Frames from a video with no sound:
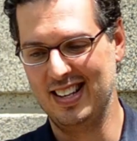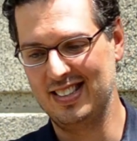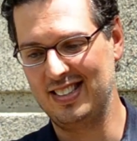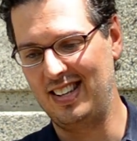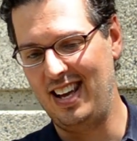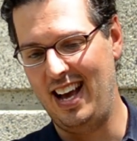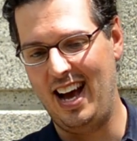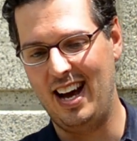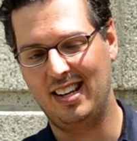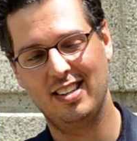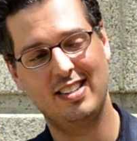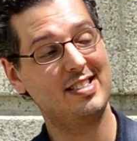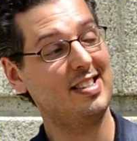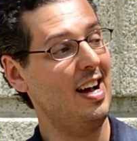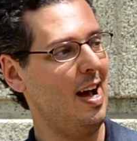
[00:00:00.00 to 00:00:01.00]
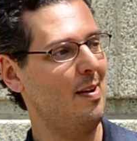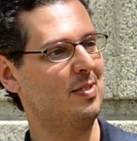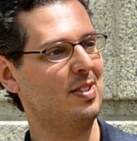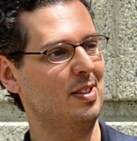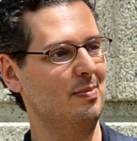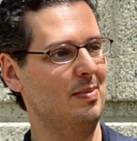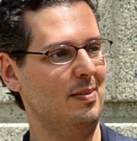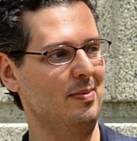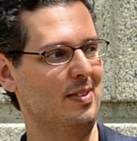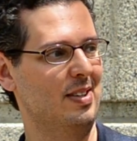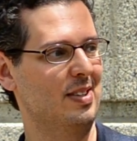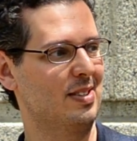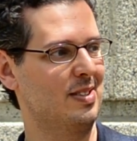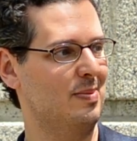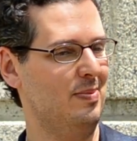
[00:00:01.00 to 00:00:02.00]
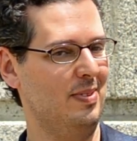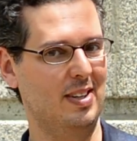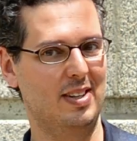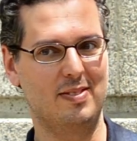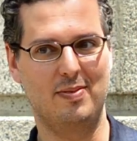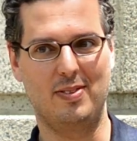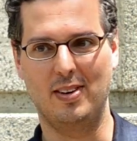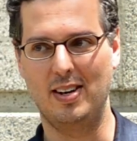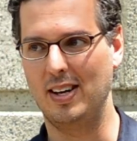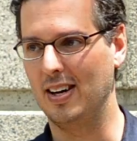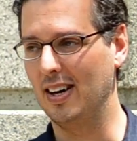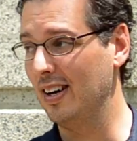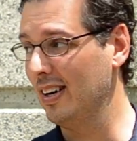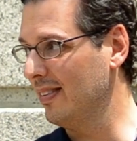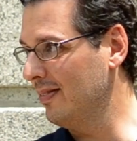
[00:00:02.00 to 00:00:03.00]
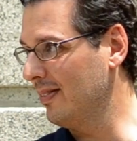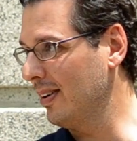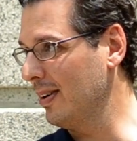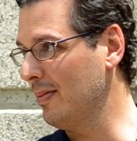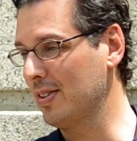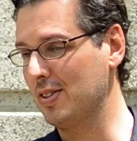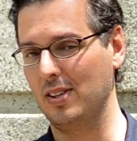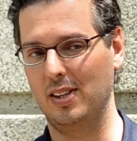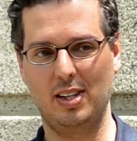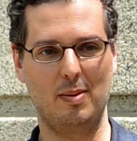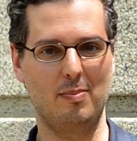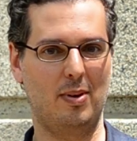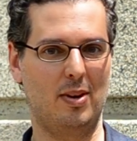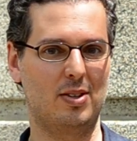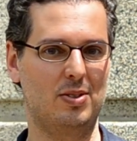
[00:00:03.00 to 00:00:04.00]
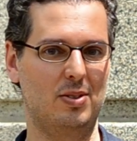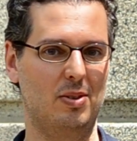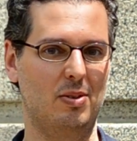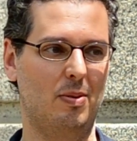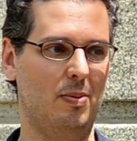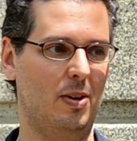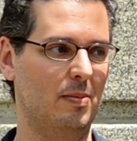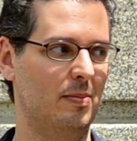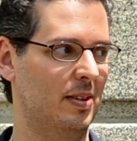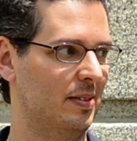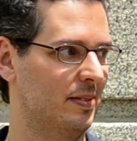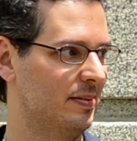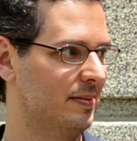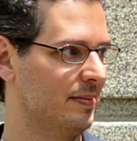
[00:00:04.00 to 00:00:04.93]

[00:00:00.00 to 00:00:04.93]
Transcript: So yeah, good times, good memories, but very much a Lincoln Park studio apartment.